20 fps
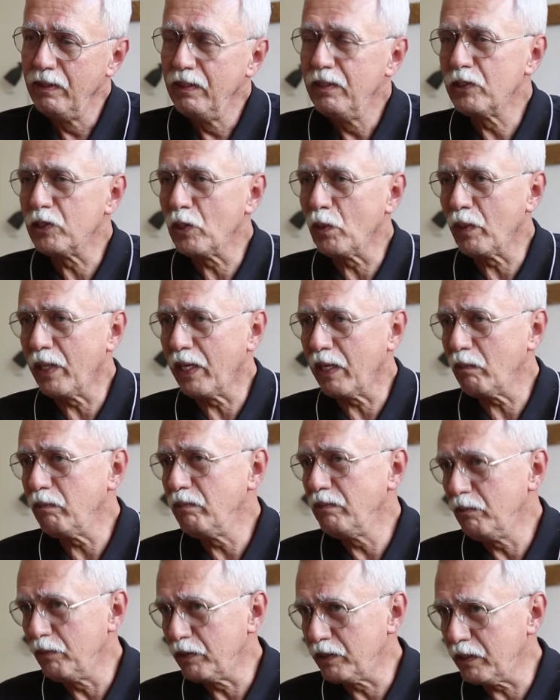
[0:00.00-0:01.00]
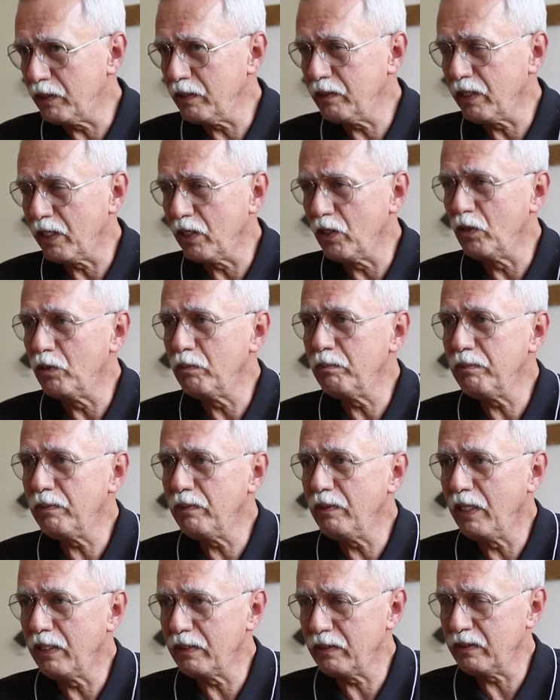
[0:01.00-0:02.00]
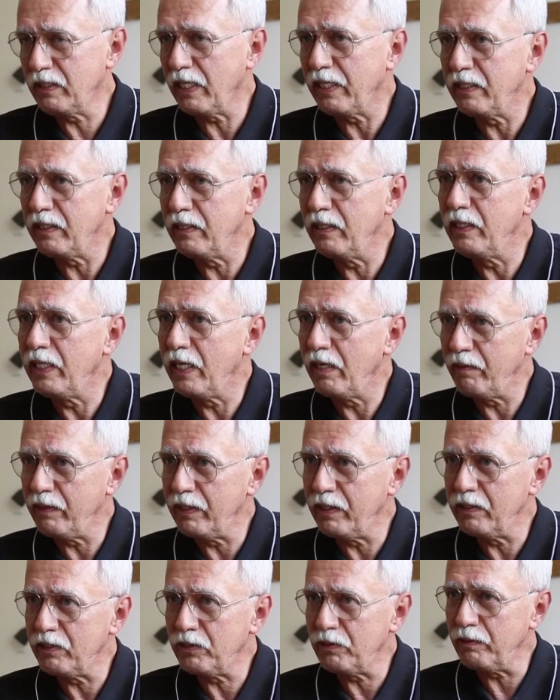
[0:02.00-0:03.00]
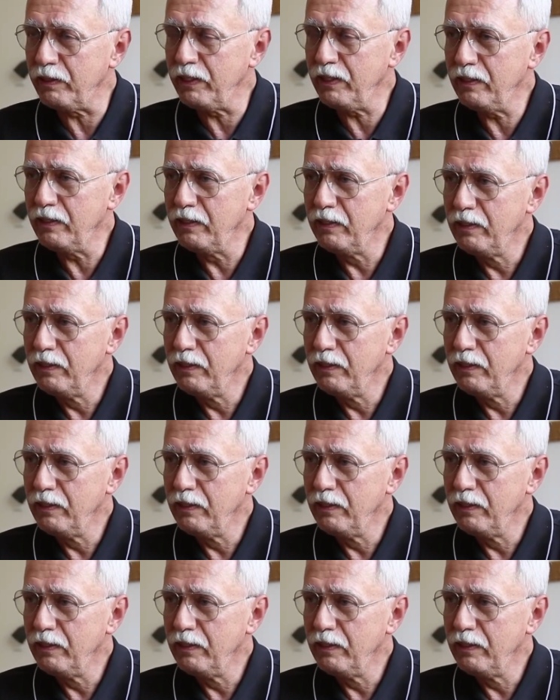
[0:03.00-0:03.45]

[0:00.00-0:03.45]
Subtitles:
So when I returned home, I studied the dairy industry,